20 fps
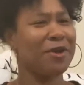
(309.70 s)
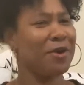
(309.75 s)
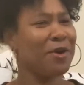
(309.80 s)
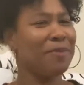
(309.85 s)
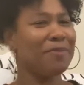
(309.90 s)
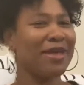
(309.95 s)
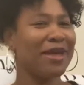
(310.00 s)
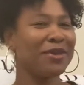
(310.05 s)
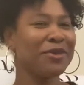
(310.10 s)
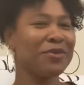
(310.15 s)

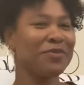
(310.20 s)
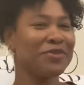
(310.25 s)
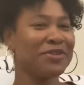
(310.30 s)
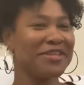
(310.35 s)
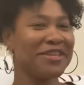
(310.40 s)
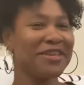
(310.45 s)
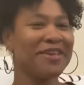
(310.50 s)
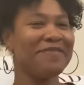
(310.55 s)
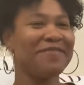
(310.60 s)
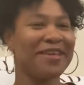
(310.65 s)
I'm not gonna
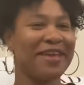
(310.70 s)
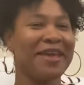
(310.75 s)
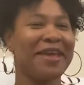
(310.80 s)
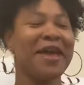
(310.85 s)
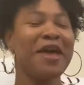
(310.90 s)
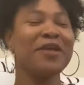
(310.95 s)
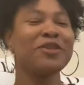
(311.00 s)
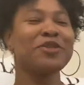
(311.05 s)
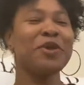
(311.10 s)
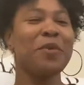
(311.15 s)
receive that.
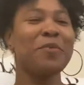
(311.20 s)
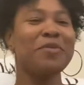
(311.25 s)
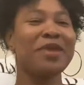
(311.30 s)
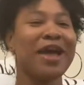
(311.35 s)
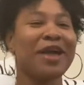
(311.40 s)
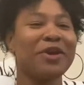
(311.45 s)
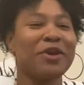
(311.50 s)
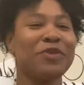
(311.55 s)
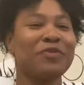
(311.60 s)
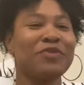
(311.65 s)
So I'm
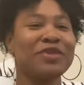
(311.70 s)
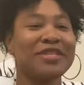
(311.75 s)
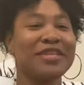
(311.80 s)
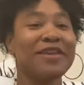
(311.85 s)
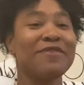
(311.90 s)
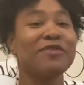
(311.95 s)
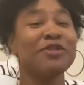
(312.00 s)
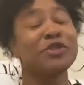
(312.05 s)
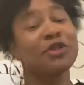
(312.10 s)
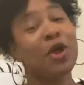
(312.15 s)
not gonna
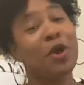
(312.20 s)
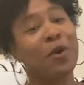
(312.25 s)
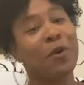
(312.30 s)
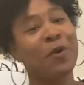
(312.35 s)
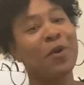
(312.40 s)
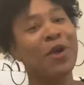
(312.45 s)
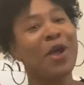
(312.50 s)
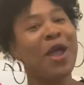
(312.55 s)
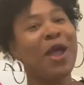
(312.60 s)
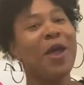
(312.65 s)
receive it.
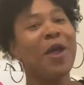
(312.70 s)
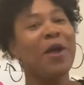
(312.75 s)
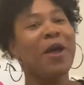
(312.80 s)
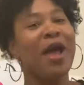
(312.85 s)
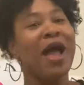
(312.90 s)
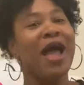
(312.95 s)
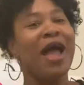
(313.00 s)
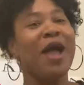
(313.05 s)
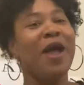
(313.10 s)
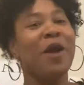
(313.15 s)
So
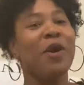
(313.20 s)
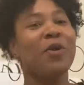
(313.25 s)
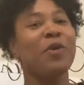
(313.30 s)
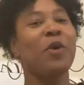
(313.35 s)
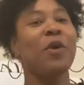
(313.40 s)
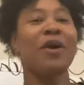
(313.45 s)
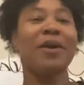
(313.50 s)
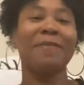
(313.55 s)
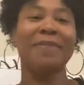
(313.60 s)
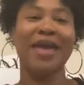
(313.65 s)

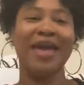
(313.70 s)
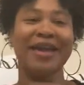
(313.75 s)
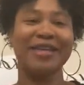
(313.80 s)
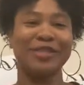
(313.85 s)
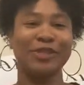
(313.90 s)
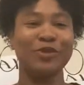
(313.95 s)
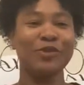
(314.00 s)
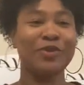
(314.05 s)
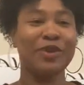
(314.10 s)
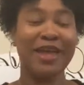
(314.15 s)
going back
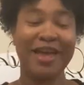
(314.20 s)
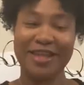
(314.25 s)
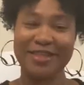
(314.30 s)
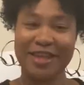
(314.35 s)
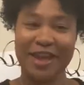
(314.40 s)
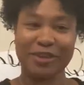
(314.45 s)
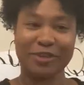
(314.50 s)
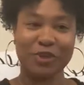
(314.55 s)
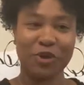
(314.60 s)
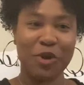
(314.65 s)
to last
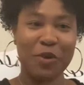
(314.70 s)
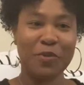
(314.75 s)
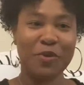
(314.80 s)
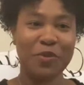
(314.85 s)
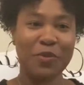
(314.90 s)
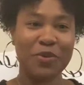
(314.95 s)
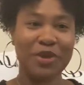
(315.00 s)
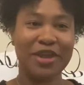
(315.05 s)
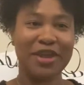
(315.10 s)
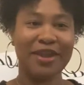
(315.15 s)
October
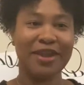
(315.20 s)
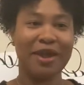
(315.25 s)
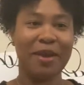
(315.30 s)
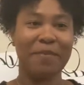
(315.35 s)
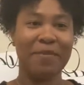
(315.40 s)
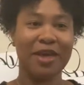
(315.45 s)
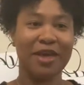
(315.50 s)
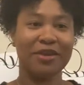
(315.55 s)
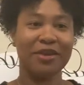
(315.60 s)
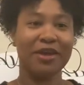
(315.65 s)
when
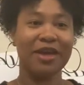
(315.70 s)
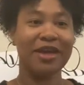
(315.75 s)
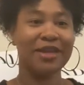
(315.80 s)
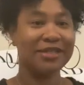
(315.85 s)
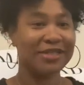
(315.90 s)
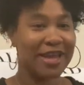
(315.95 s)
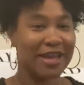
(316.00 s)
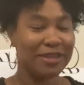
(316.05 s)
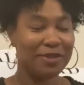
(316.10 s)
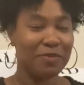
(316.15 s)
Amanda
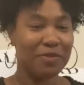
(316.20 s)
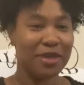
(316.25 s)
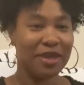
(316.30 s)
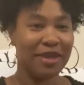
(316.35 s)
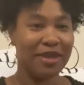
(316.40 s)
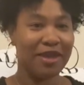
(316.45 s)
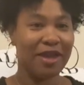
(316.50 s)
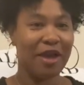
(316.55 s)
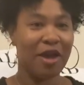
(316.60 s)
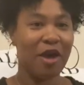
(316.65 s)
contacted
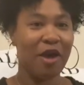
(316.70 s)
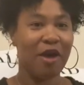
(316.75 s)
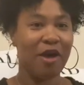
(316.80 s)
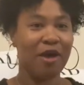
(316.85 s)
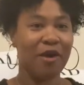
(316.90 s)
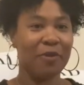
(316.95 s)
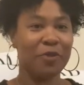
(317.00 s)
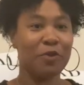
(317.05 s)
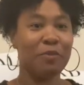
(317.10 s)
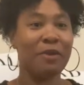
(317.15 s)
me
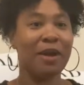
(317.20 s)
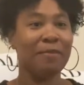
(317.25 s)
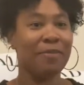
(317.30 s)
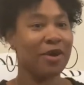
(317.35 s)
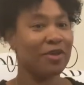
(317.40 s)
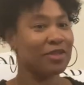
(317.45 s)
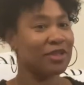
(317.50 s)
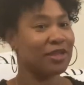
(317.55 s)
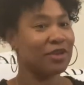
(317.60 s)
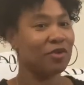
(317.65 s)
through my
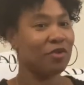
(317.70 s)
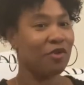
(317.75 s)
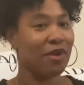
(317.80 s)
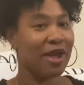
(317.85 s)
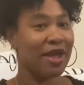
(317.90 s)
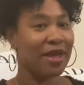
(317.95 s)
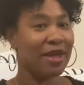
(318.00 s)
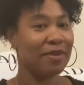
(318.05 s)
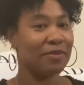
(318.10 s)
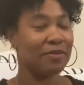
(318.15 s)
Boss Lady
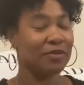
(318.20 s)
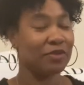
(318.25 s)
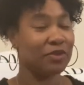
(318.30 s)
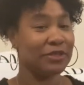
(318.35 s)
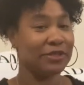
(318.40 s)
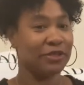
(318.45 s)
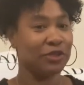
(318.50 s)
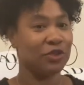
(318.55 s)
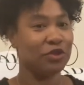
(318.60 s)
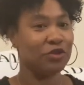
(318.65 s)
Grind
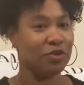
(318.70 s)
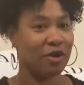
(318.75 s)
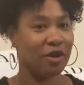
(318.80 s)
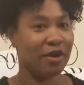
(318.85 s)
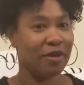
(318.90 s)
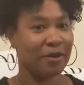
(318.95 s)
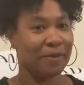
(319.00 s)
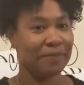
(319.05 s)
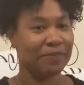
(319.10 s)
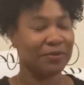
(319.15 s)

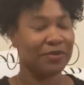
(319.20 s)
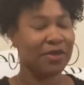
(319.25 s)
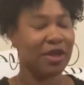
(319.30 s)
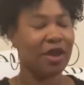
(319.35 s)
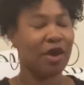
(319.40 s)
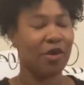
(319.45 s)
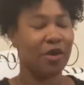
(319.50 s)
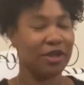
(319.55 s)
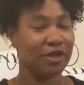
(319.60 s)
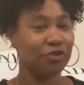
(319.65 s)
on
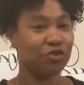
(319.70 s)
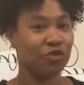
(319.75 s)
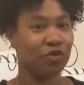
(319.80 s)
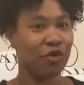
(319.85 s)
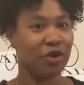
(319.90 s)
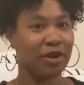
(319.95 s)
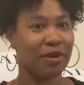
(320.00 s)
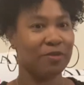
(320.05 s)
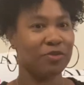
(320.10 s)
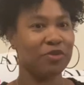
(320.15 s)

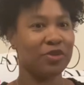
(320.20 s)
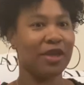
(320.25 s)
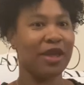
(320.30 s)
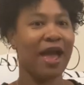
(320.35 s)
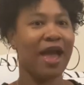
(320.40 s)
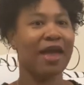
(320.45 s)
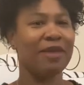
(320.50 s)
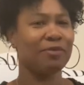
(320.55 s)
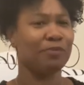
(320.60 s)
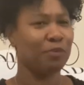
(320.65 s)
Instagram,
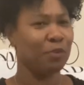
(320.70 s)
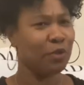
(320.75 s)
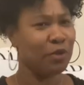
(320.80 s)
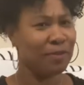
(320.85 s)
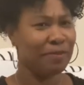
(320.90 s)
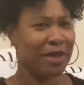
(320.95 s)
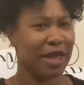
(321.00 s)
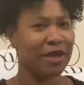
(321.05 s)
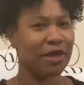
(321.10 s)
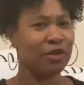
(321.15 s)
I
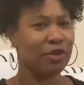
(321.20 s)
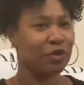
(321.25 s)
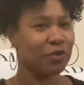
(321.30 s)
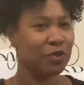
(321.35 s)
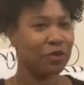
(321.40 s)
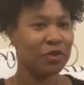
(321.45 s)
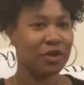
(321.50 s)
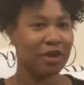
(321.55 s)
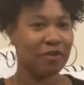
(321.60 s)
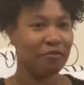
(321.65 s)
went back and looked
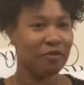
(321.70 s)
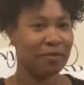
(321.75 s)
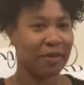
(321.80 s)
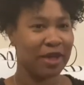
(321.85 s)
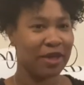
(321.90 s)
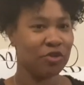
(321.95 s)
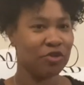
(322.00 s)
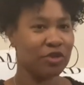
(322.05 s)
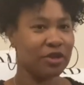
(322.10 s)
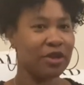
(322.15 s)
through the
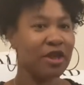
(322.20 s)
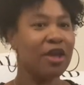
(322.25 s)
information,